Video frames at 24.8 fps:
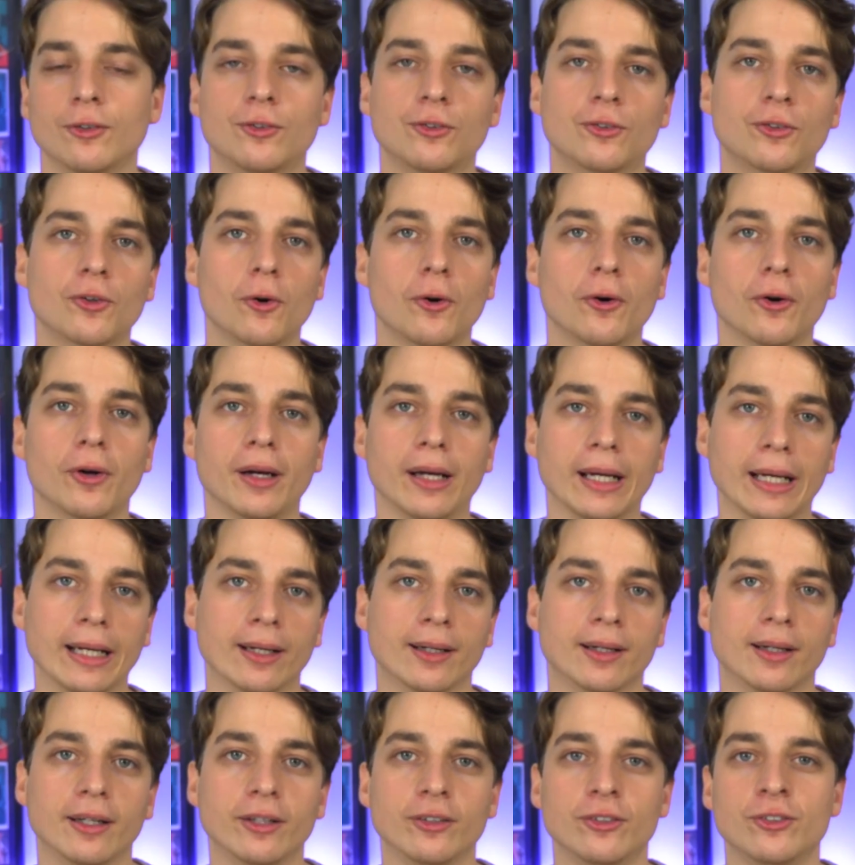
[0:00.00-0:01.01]
The
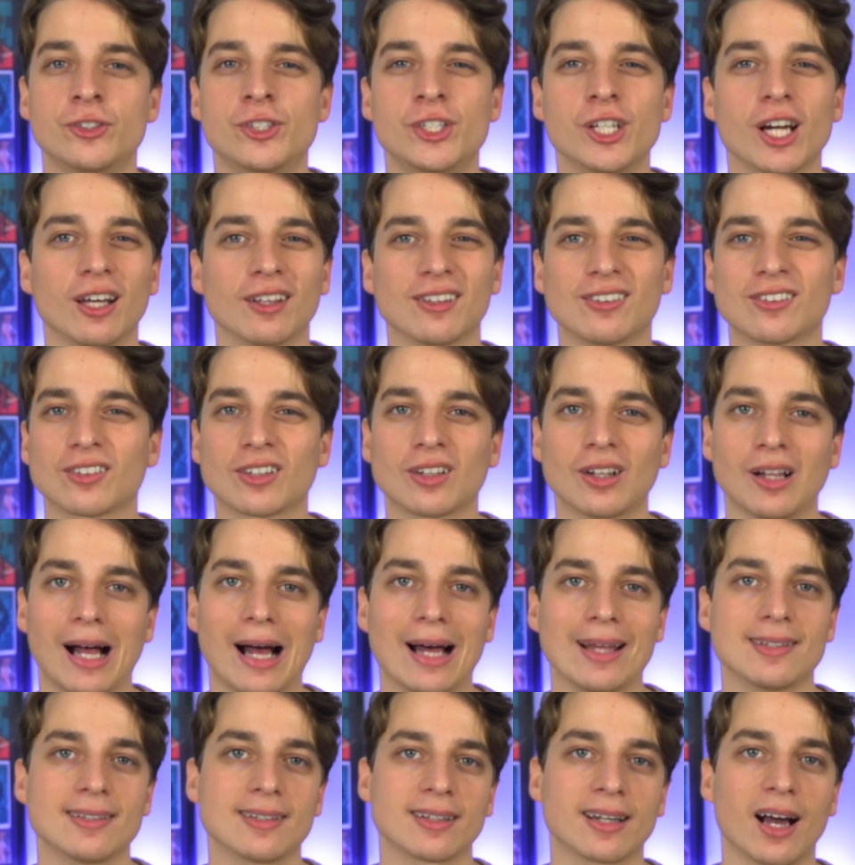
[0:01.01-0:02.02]
story is just
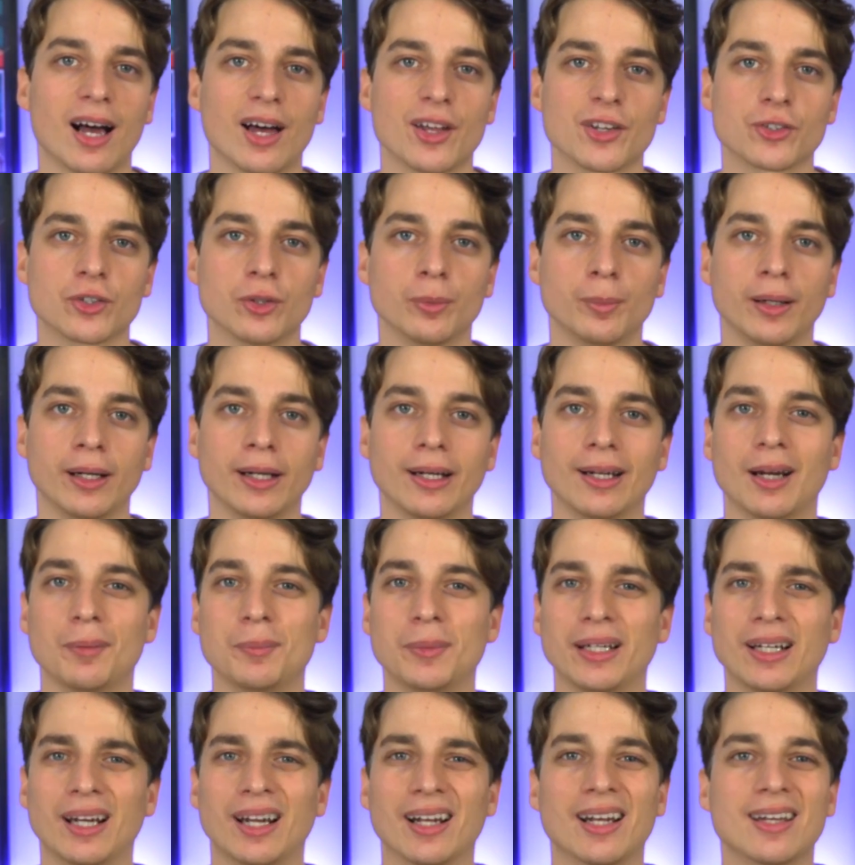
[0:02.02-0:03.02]
classic Oscar bait. I
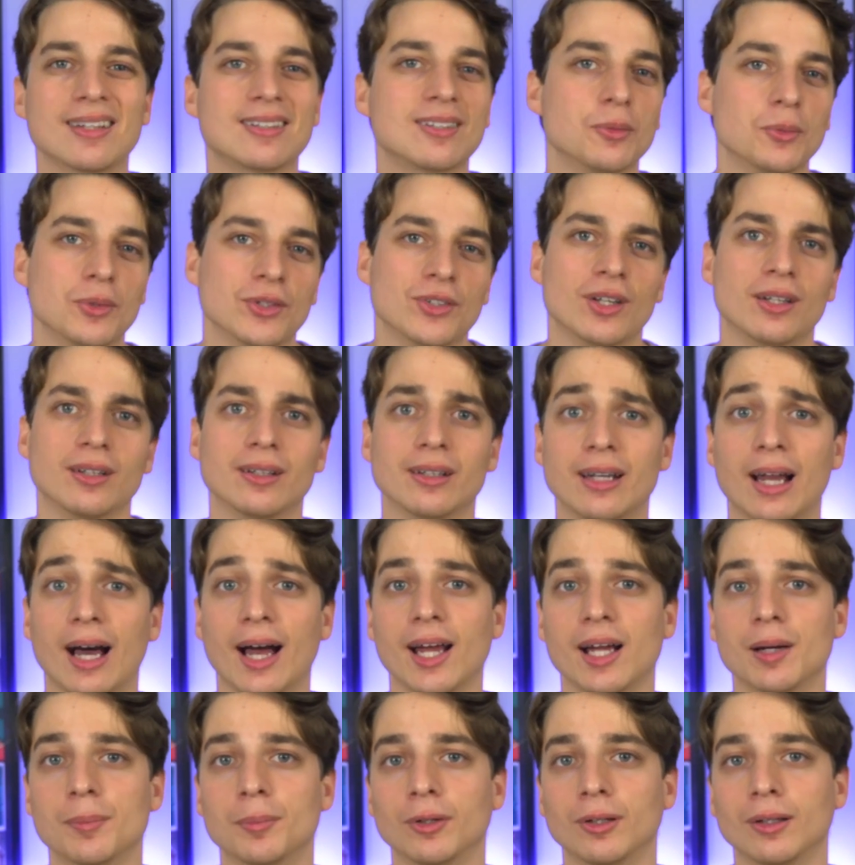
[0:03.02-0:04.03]
mean, I guess it was
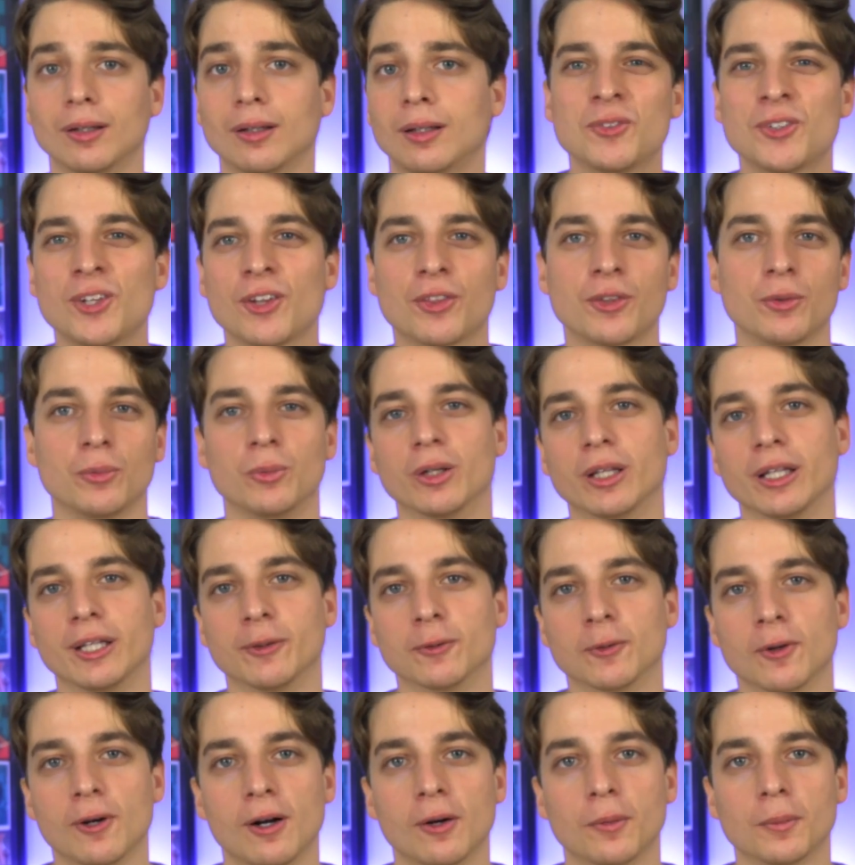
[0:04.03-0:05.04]
undeniable. There's nothing really
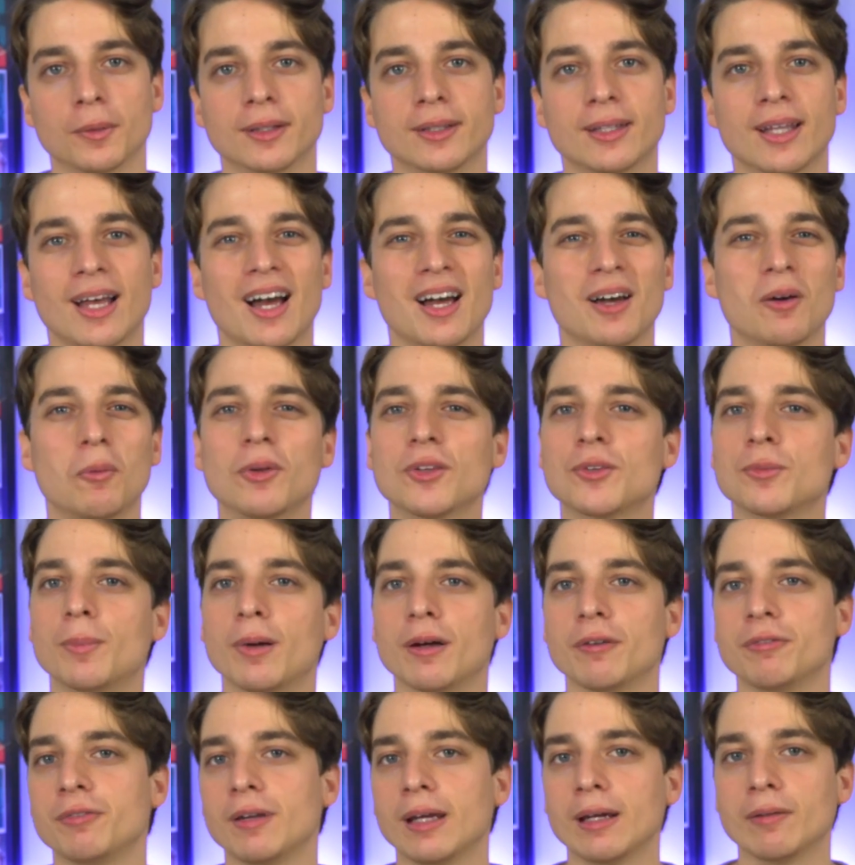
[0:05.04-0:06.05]
wrong with that. It wasn't
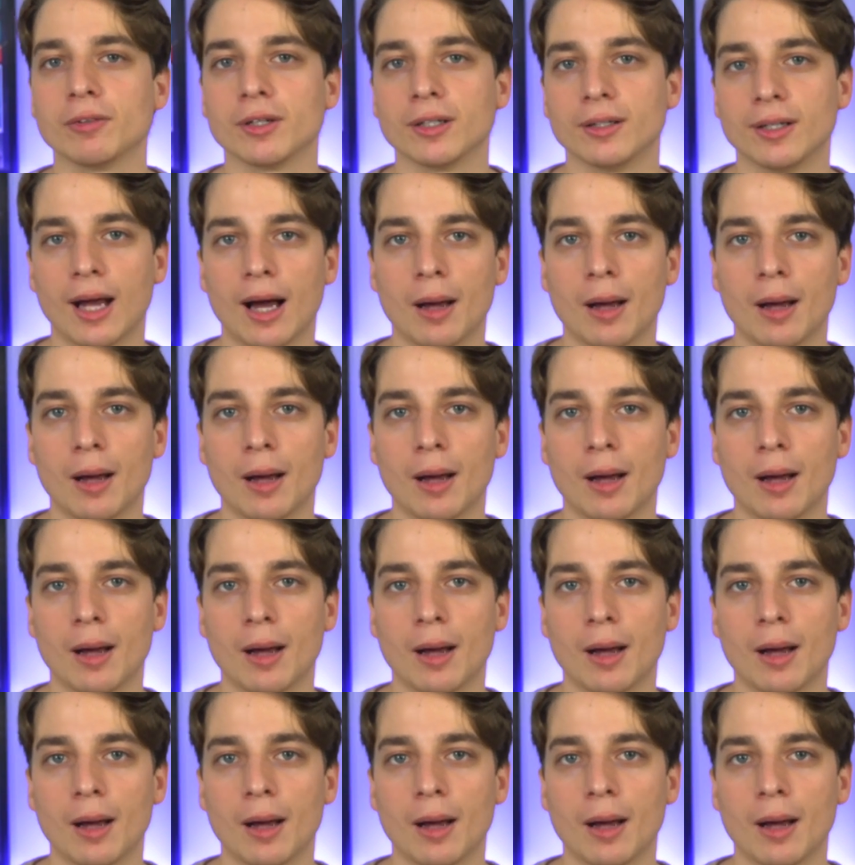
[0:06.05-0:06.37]
my favorite